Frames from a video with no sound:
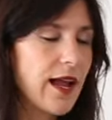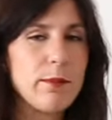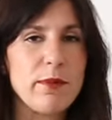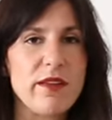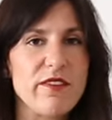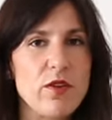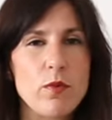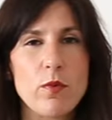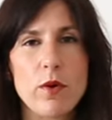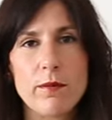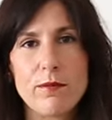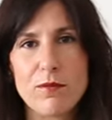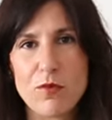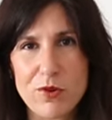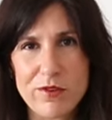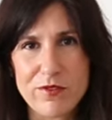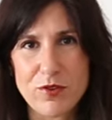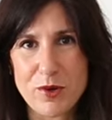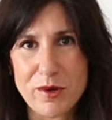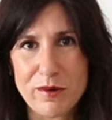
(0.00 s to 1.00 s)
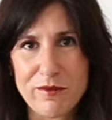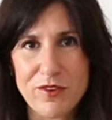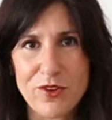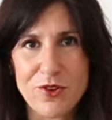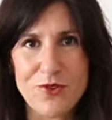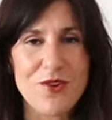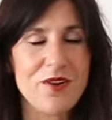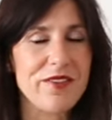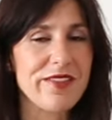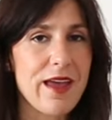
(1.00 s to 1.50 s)
If you want more of a
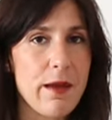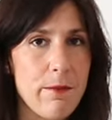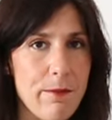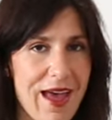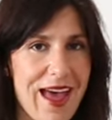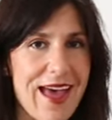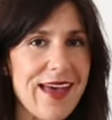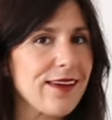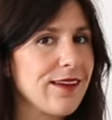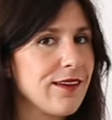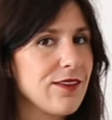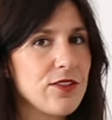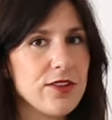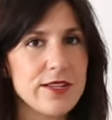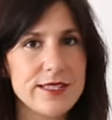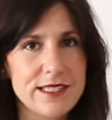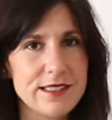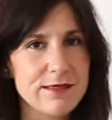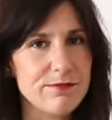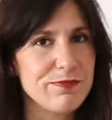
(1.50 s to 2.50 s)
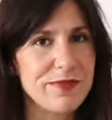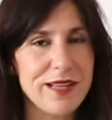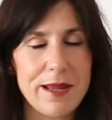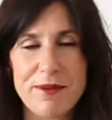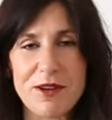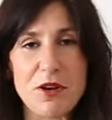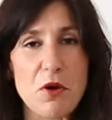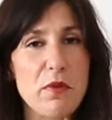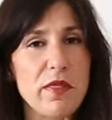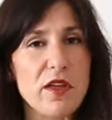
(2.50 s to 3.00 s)
review on that bag, just let
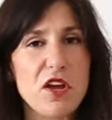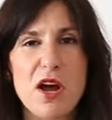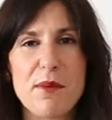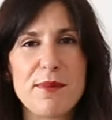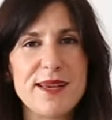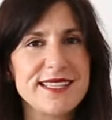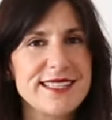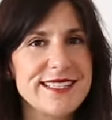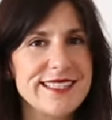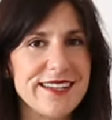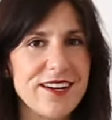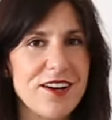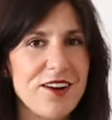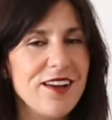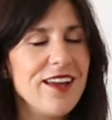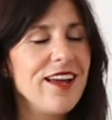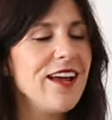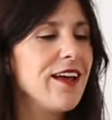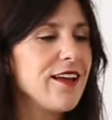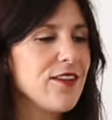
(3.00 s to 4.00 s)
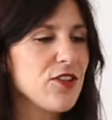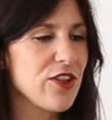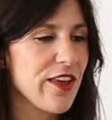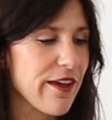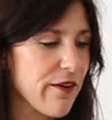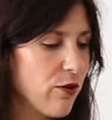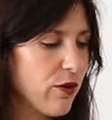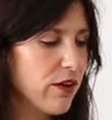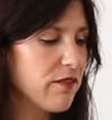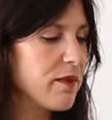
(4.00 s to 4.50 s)
me know in the comments and I'll
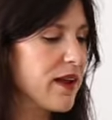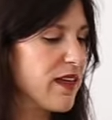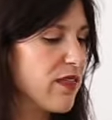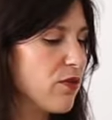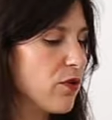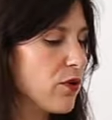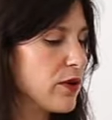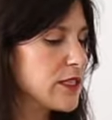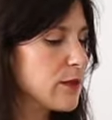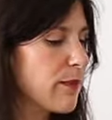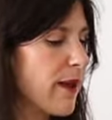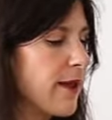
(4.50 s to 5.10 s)
share all of my thoughts.